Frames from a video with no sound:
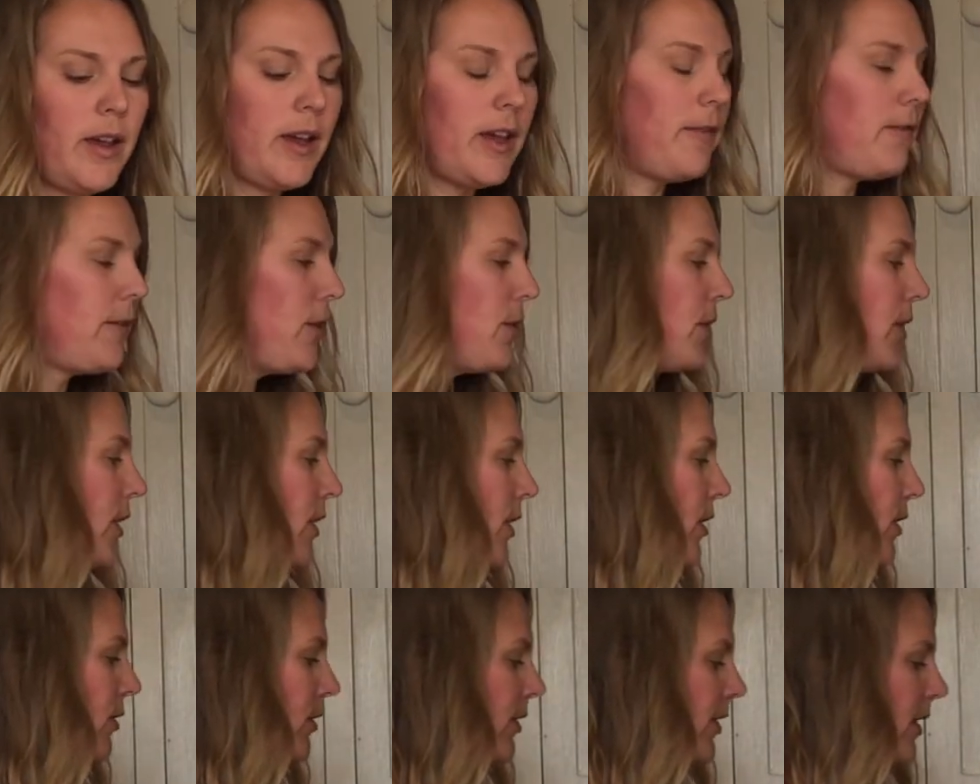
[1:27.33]
If you are
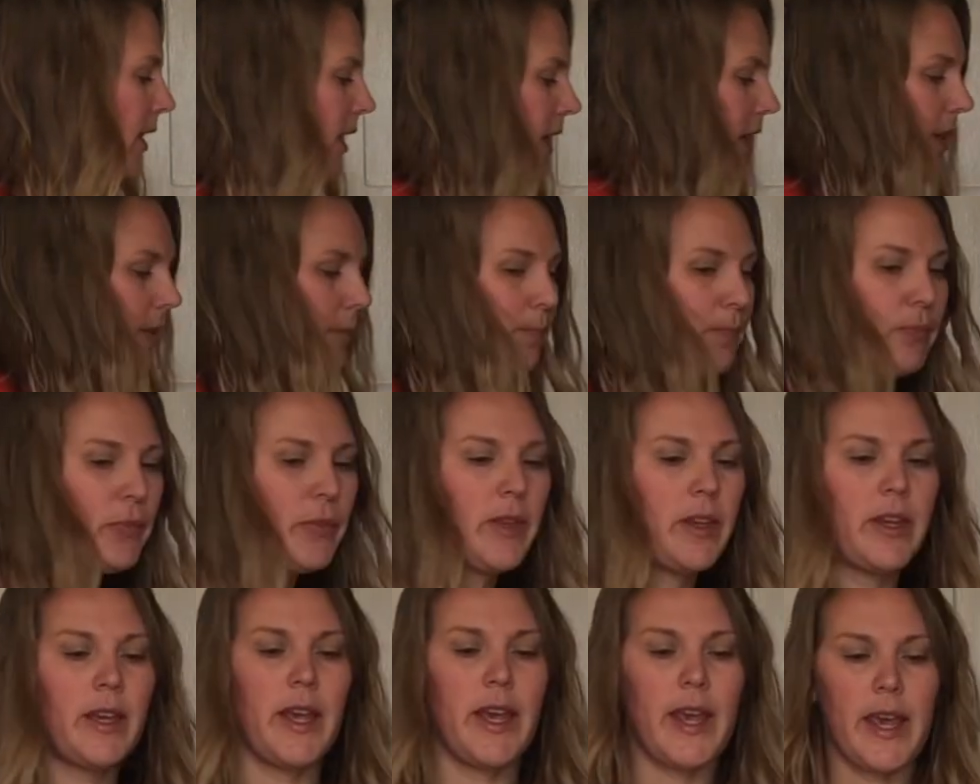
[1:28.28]
using
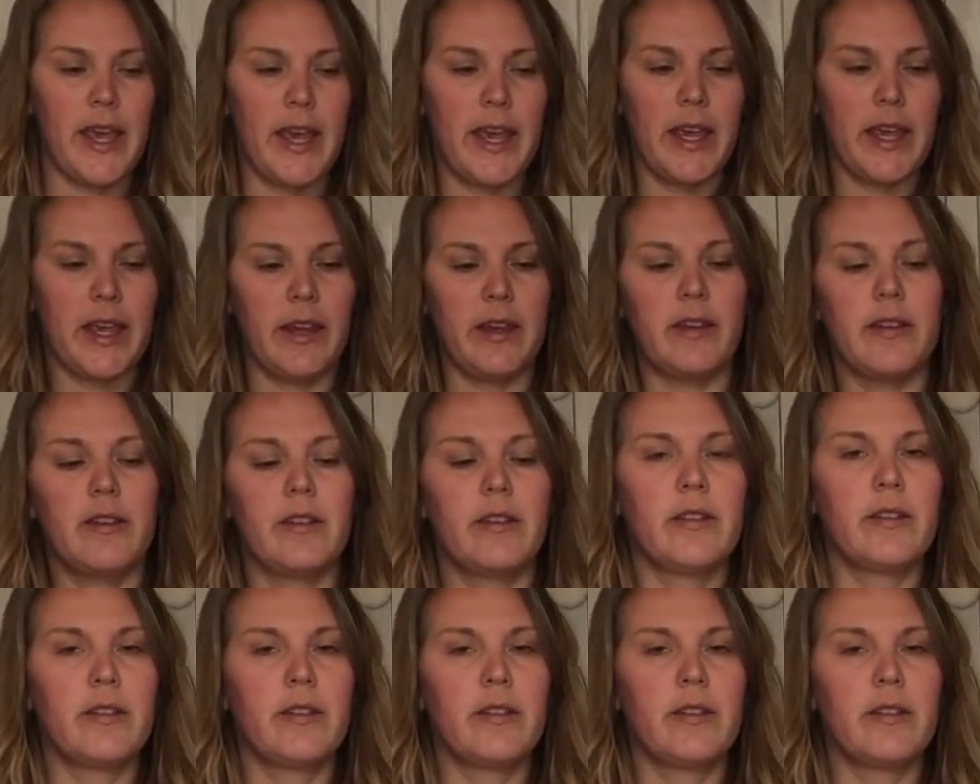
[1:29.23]
a